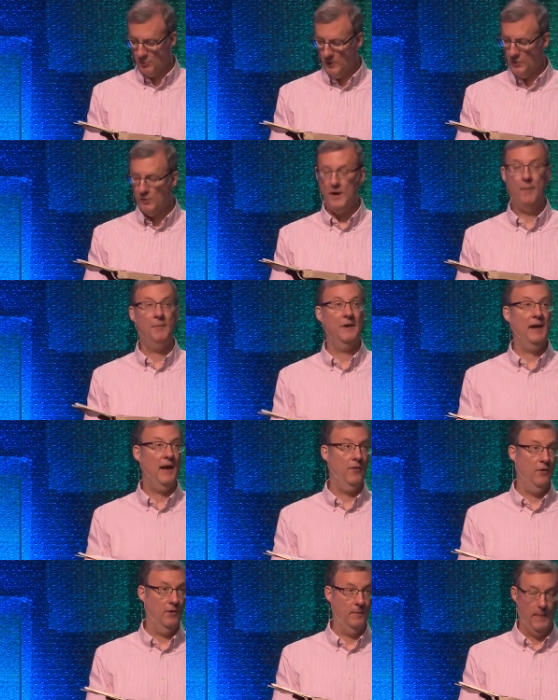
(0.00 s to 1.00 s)
when you come
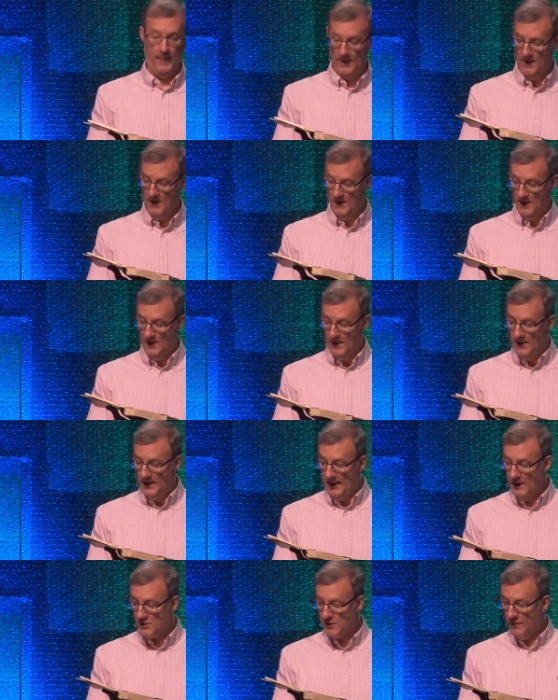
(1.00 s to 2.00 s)
together,
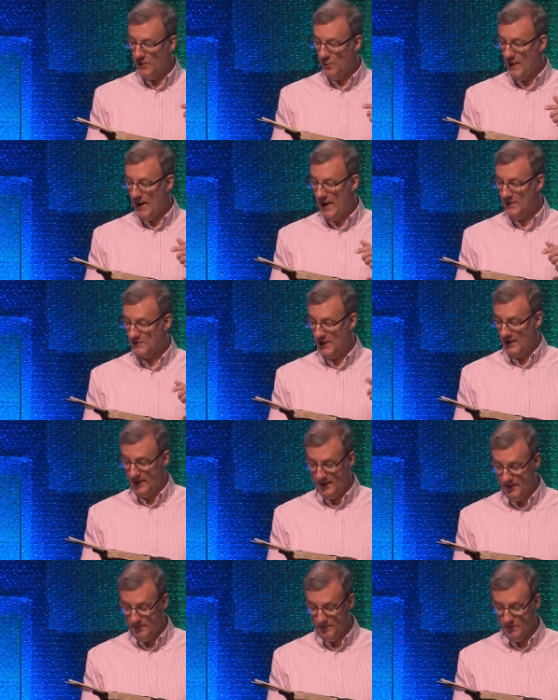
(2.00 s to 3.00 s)
each of you has a
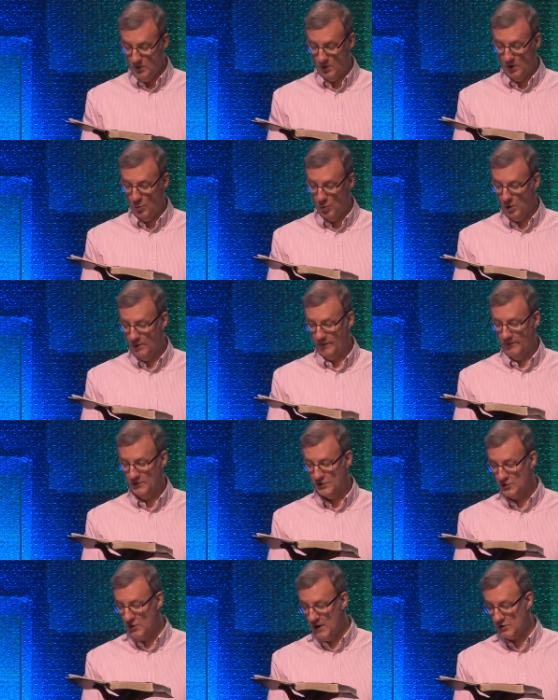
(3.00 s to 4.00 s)
hymn or a word of
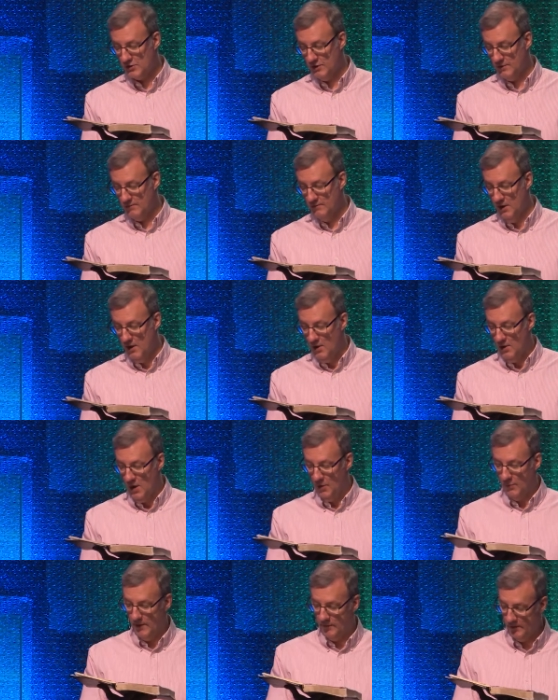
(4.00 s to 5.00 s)
instruction,
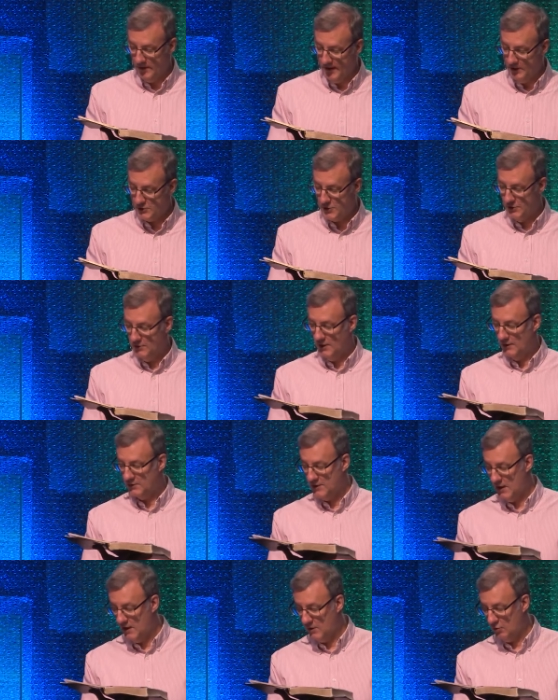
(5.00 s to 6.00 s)
a revelation, a
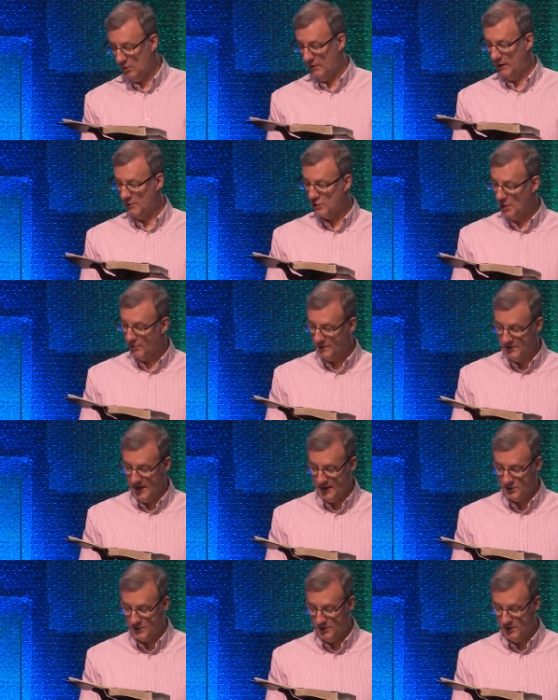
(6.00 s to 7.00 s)
tongue, or an
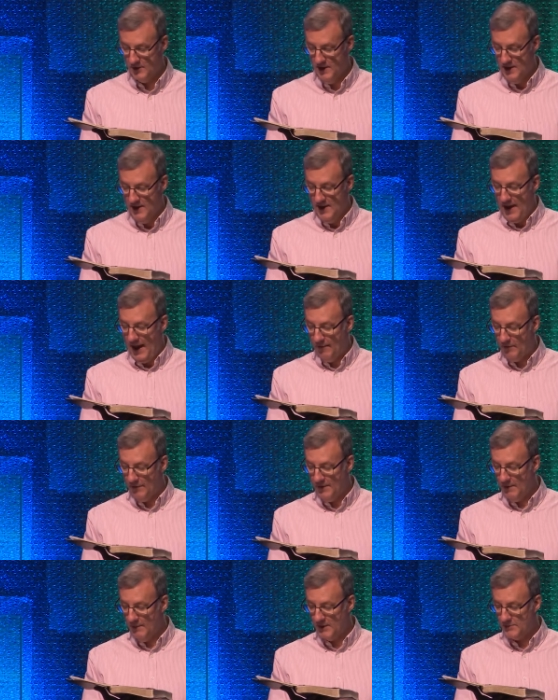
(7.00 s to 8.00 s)
interpretation.
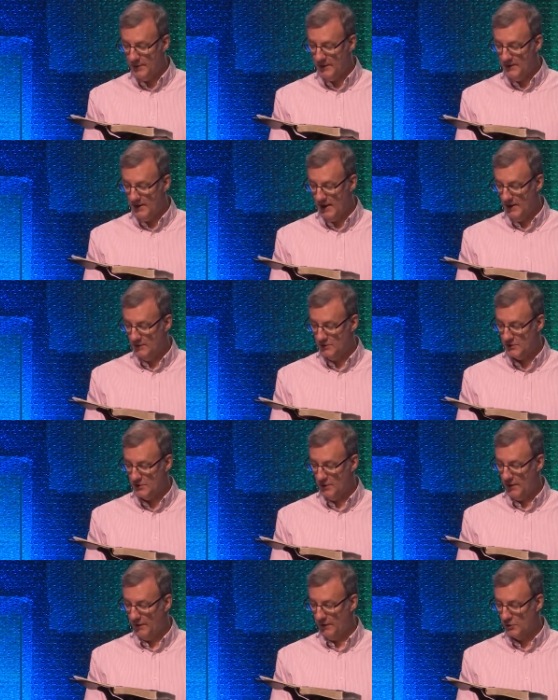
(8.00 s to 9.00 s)
Everything must be done so
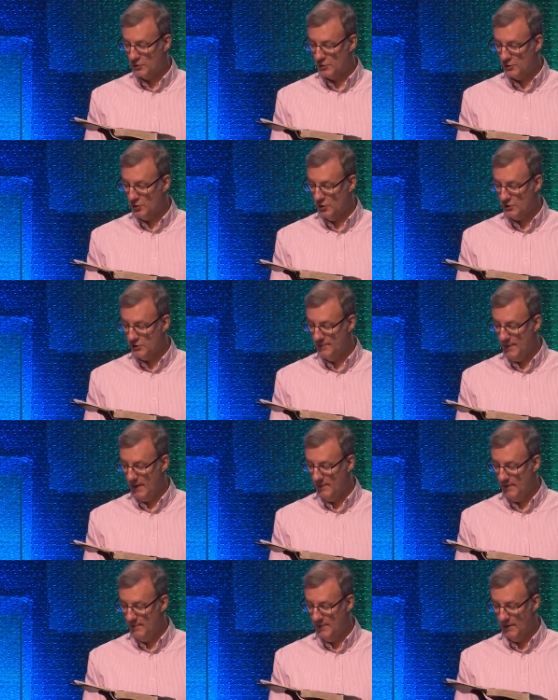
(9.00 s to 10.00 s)
that the church may
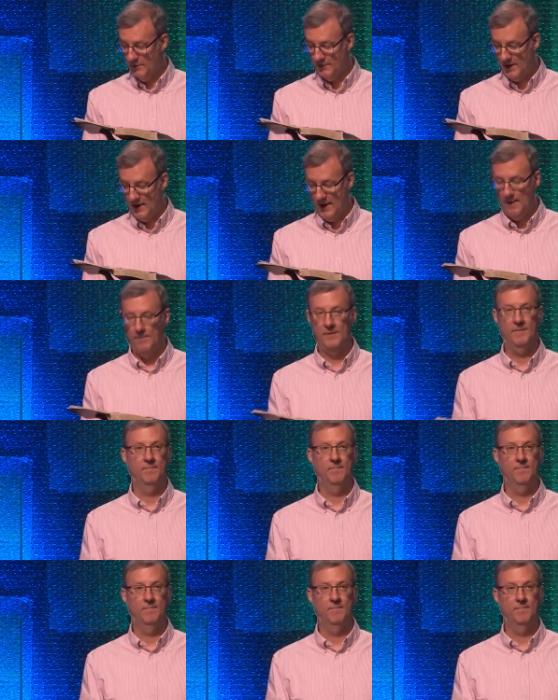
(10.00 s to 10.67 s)
be built up.